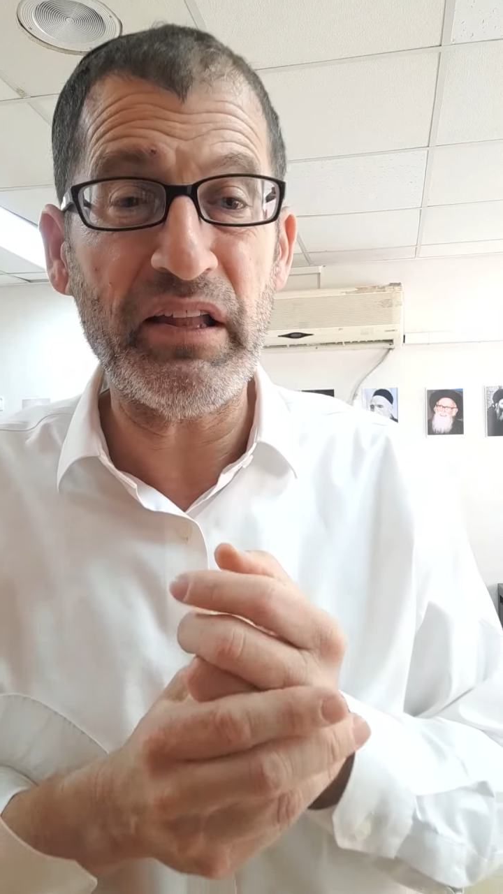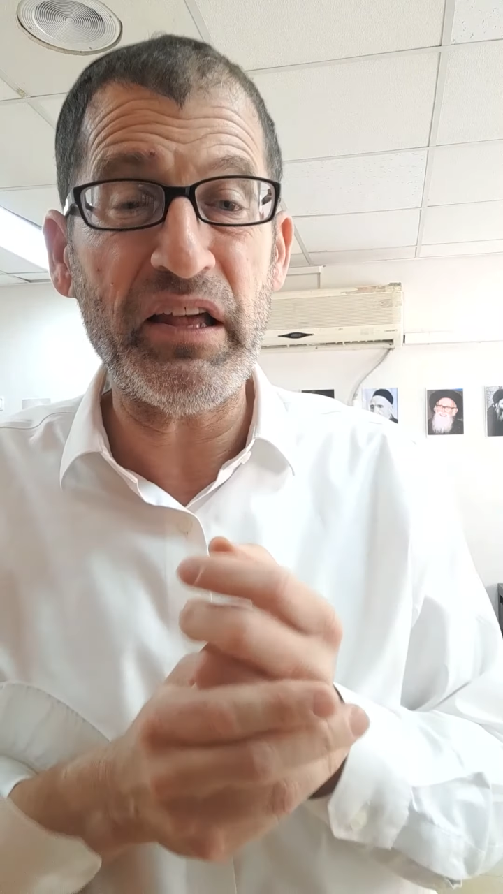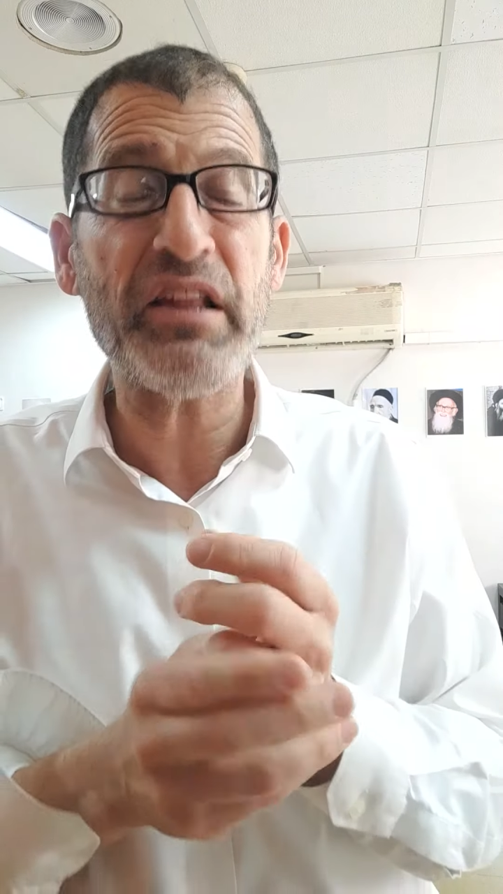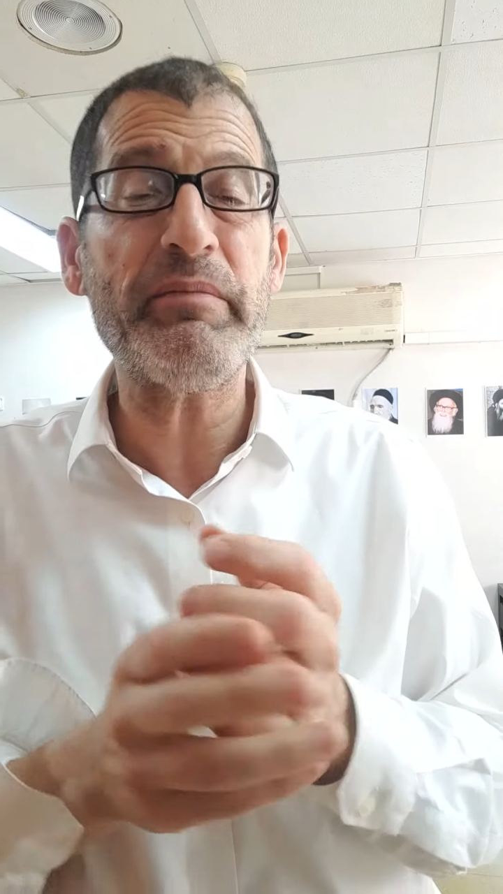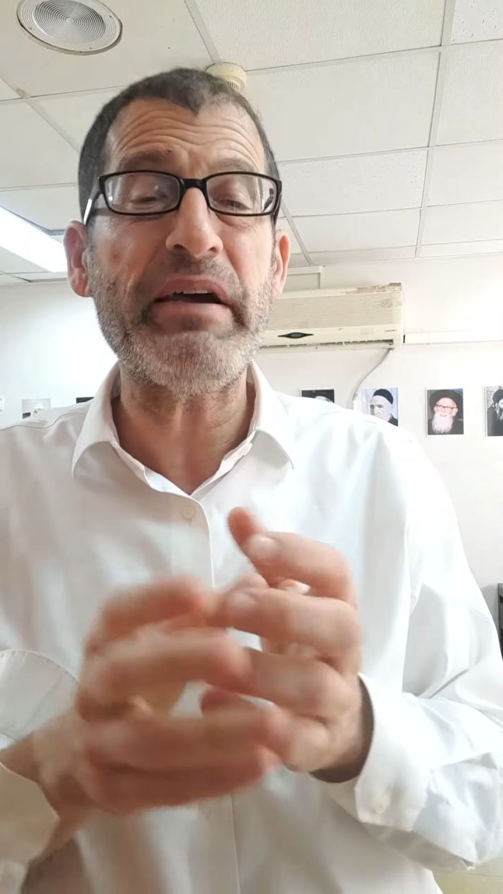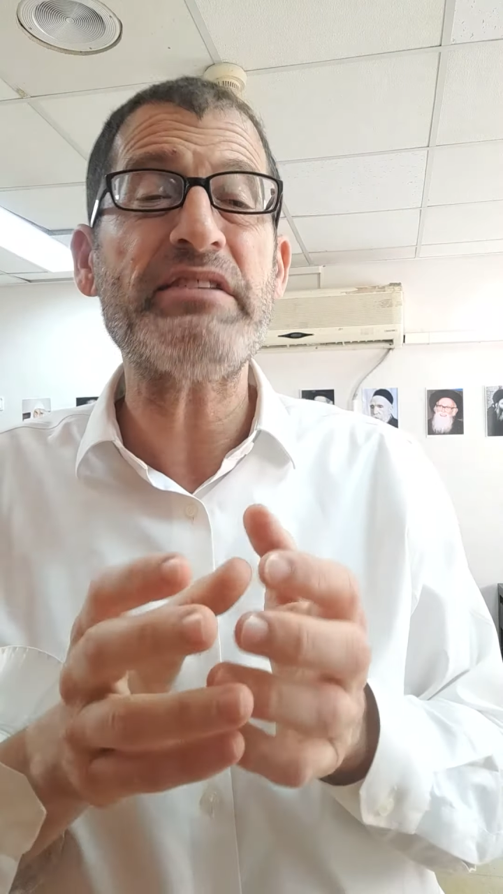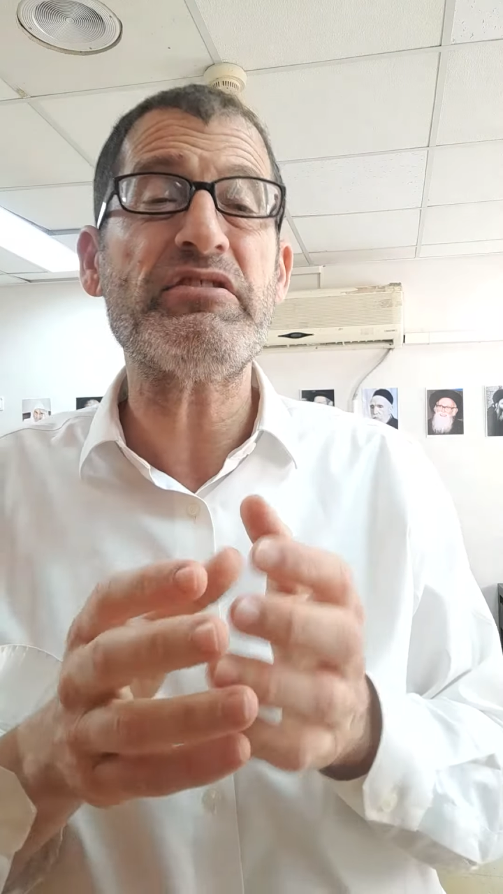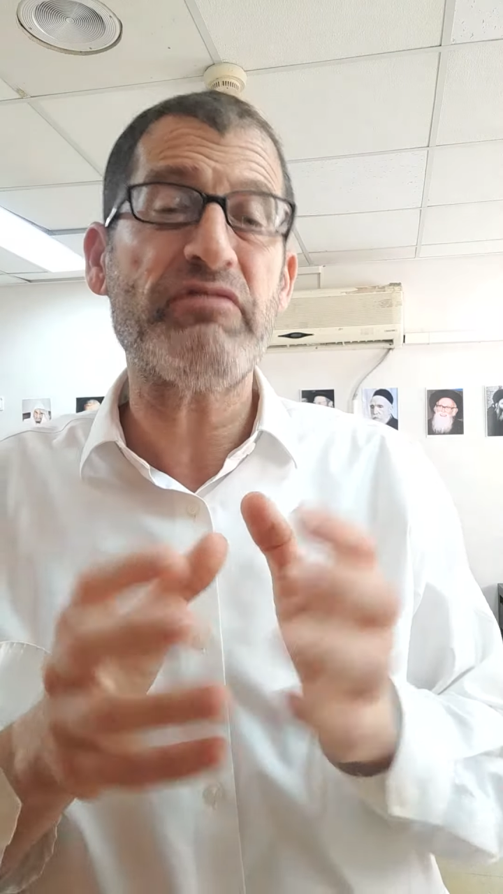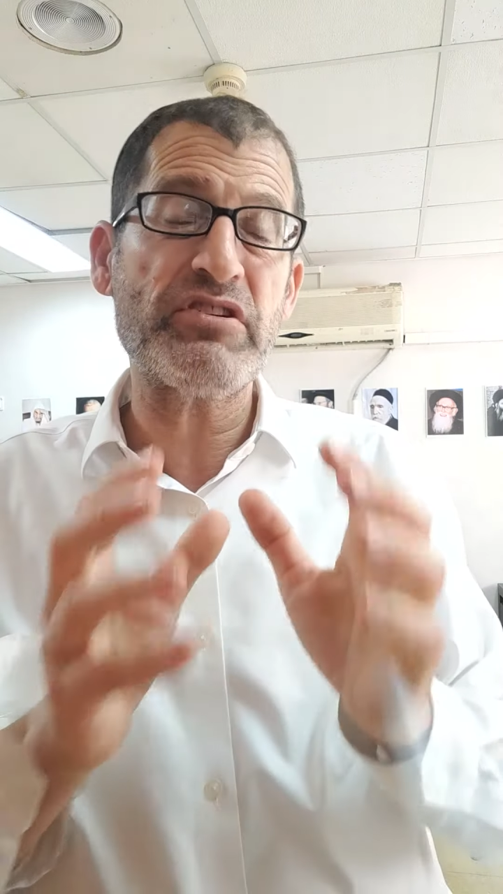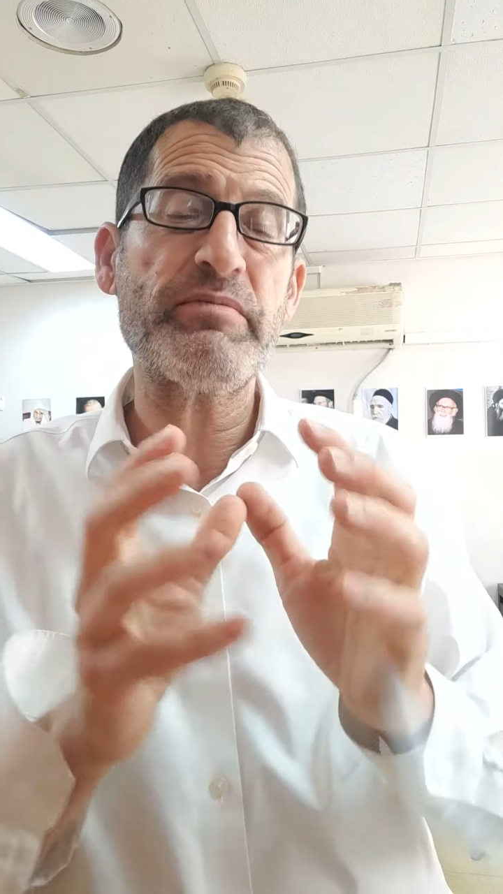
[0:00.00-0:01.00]
Halach l'mais,
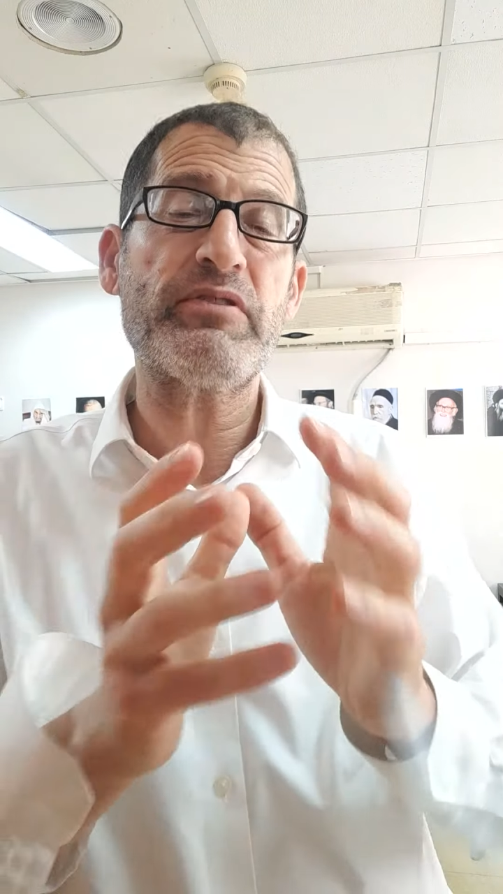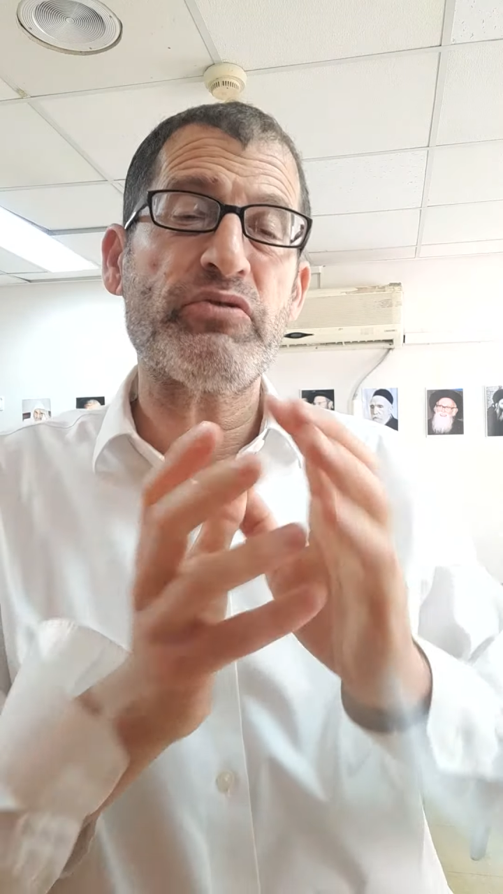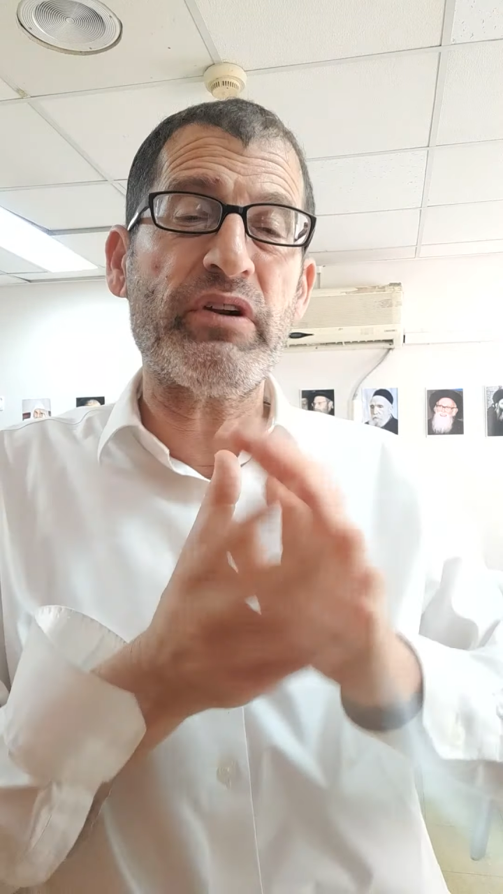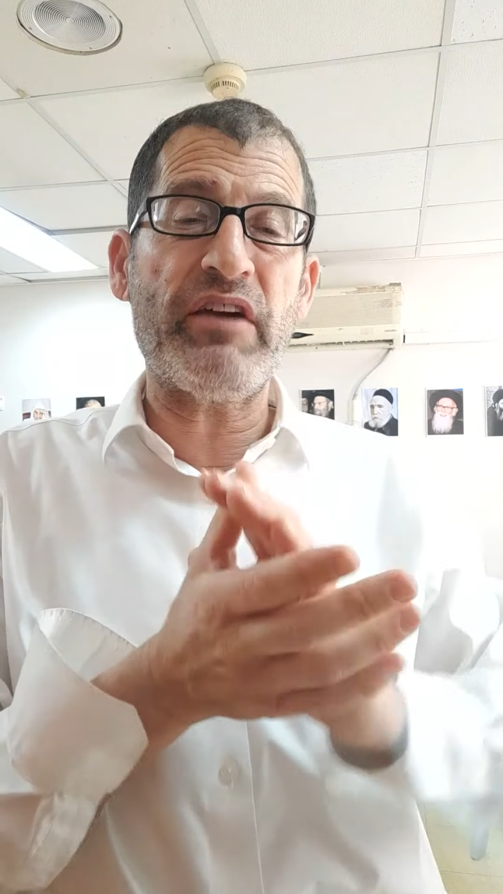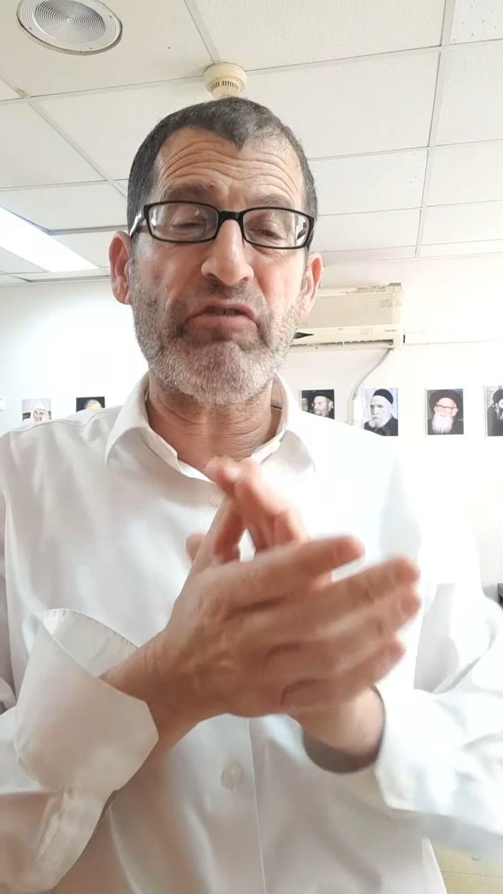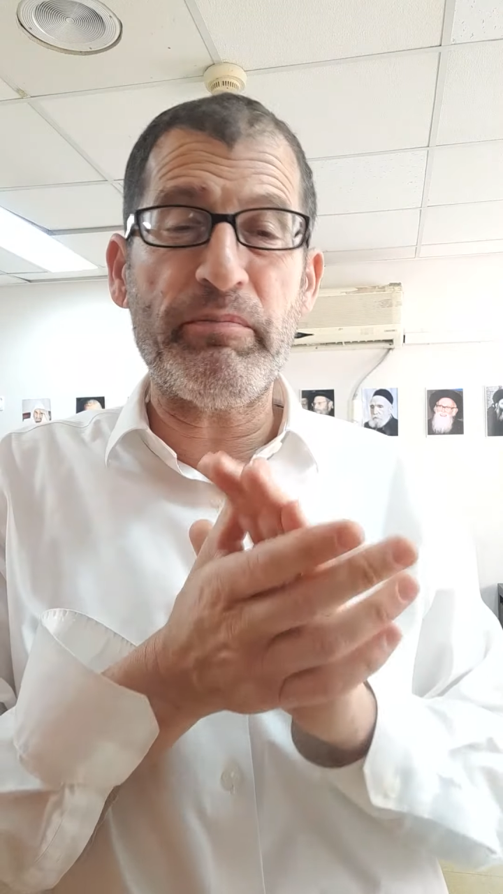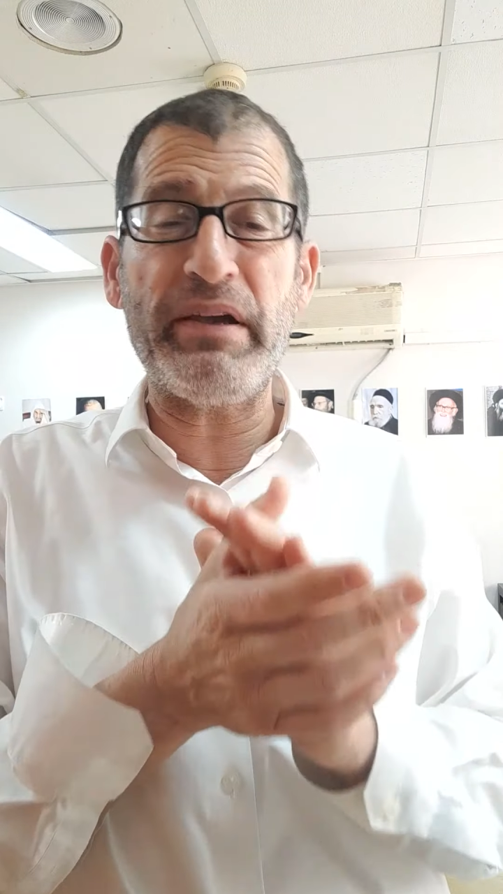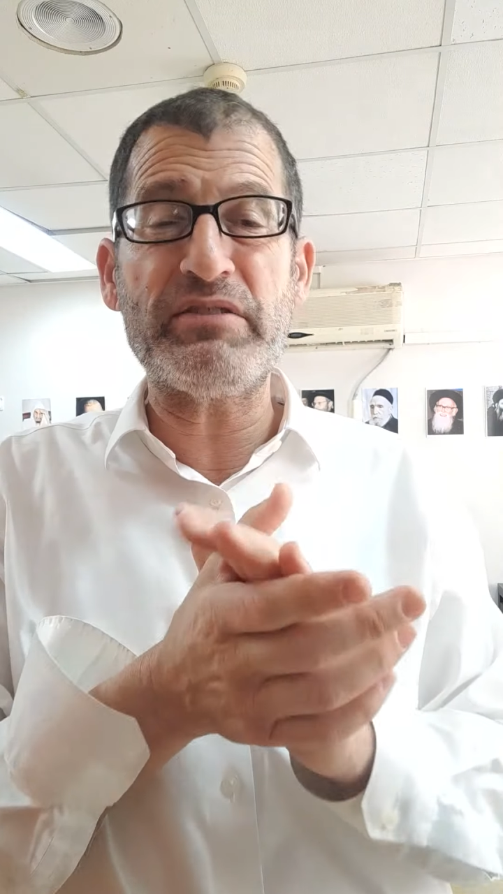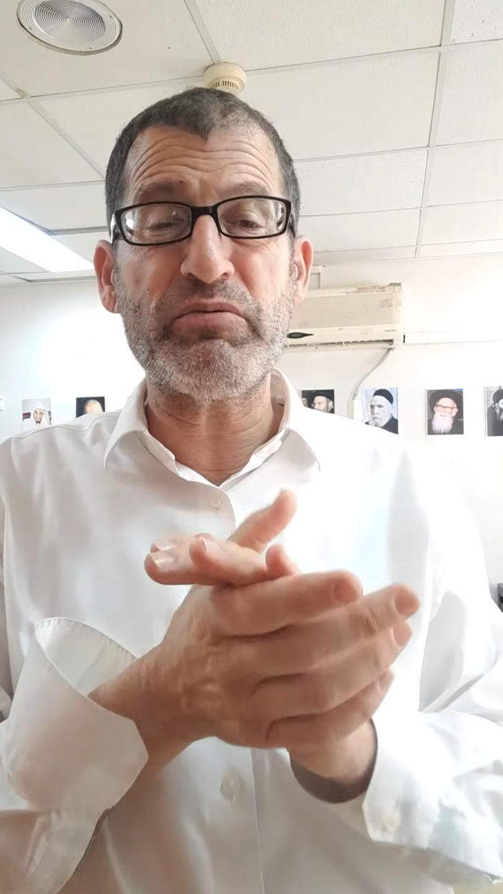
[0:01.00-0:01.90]
you really should make sure you have a bait,